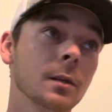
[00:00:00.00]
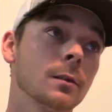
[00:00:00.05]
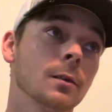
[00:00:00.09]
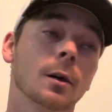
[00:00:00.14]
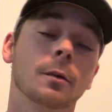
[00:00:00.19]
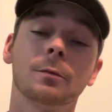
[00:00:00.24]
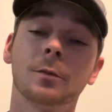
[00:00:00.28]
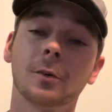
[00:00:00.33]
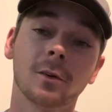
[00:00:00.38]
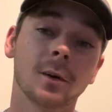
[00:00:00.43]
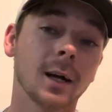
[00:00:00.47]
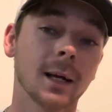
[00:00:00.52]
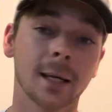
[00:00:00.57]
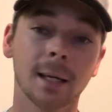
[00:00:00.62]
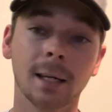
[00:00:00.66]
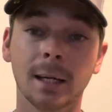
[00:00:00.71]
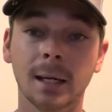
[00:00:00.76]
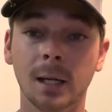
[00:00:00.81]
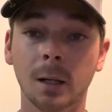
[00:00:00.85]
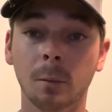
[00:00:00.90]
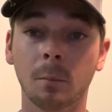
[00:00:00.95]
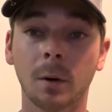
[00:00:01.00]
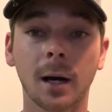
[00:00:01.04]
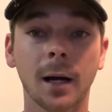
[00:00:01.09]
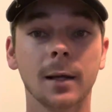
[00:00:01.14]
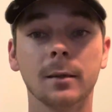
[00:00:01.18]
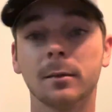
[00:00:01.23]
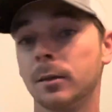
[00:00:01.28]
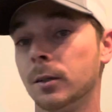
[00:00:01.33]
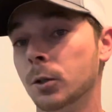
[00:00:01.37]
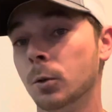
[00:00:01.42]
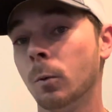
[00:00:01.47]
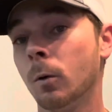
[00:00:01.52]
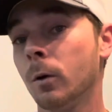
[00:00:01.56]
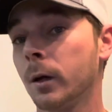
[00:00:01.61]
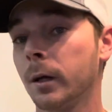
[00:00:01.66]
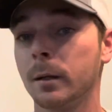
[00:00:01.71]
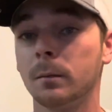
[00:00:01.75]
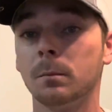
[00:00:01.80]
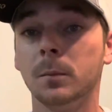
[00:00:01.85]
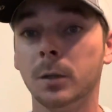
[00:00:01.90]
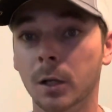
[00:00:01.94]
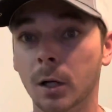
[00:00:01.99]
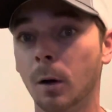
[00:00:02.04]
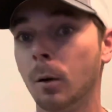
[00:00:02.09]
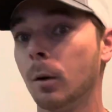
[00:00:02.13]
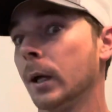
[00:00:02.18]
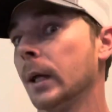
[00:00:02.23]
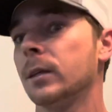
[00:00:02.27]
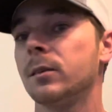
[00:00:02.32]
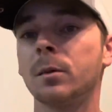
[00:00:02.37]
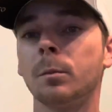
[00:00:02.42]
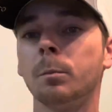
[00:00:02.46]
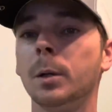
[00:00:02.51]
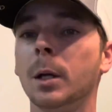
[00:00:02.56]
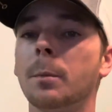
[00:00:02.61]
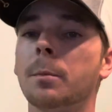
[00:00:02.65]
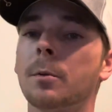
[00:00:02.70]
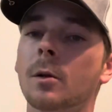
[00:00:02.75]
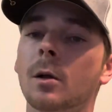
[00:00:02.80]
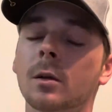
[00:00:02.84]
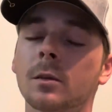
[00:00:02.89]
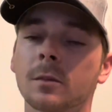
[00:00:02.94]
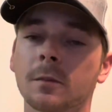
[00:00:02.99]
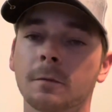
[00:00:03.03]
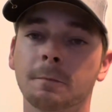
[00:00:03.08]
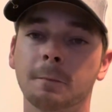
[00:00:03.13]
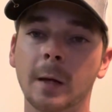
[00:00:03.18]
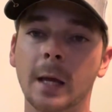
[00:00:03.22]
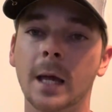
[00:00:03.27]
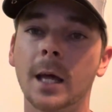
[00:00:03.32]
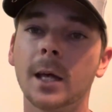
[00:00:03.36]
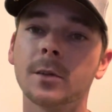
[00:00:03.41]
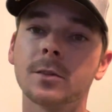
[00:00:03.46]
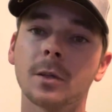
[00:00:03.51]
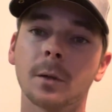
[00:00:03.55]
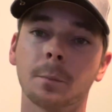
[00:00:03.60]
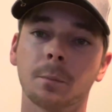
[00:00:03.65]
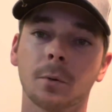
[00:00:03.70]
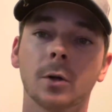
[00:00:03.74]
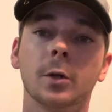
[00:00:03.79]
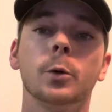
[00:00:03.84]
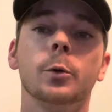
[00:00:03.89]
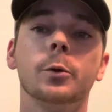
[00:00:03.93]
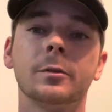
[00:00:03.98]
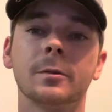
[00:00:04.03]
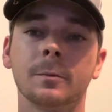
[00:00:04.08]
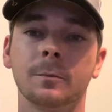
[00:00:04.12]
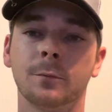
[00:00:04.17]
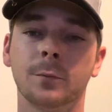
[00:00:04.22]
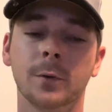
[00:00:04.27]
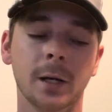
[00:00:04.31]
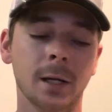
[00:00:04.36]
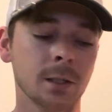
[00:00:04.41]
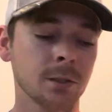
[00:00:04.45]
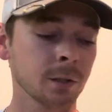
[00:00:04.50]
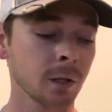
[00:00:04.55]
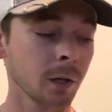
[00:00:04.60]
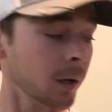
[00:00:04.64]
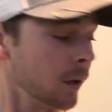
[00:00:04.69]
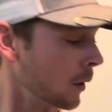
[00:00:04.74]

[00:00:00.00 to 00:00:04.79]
So if you're not getting any bites and you want to, get some people on some fish or produce some fish,